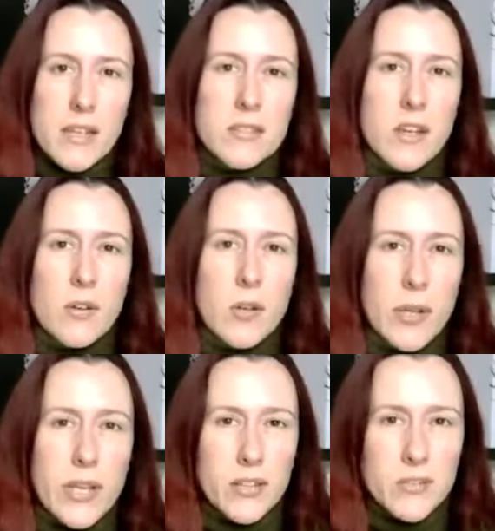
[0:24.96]
So a
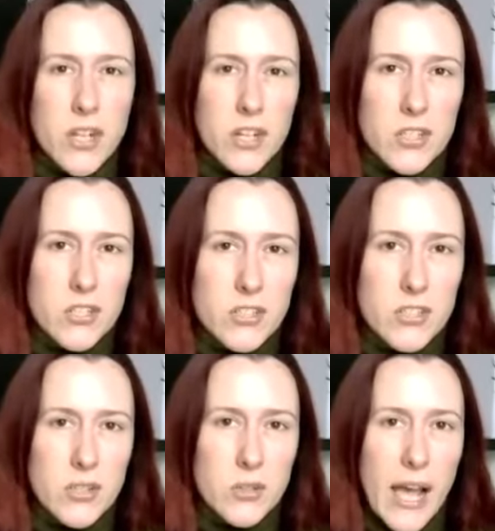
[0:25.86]
quick introduction
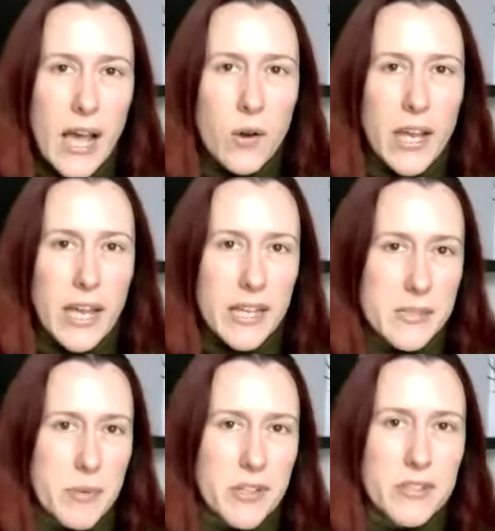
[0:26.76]
to our
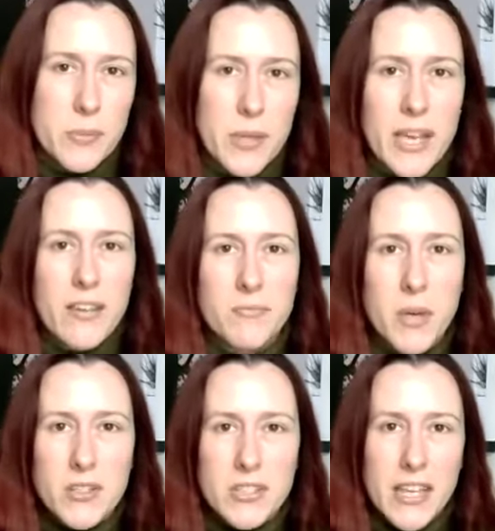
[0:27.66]
experts. We have
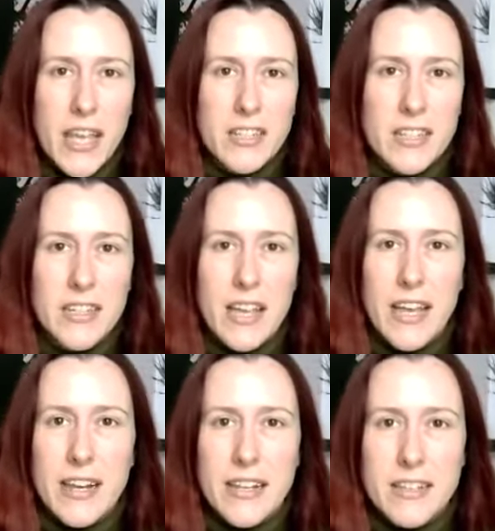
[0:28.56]
Martin Kenyuk
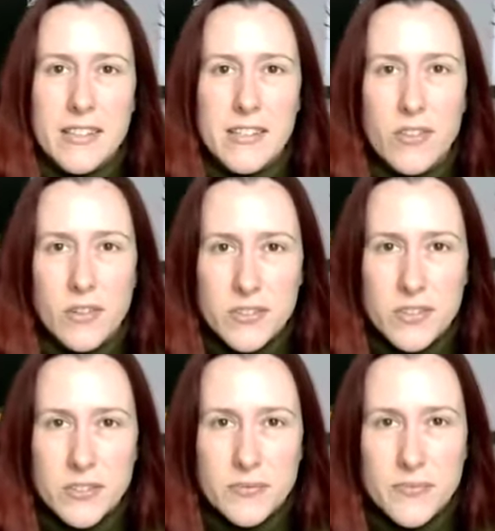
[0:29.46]
and Lindsay
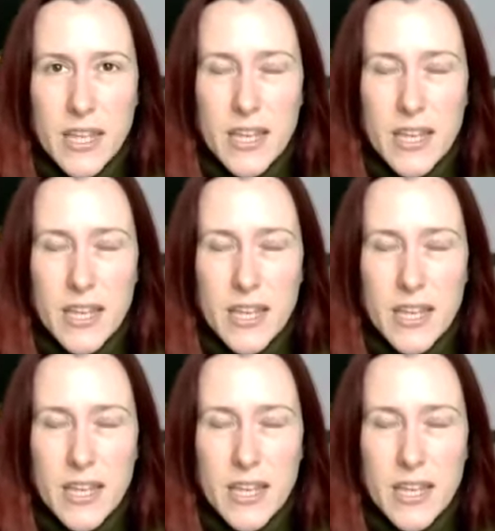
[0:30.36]
Fosdell.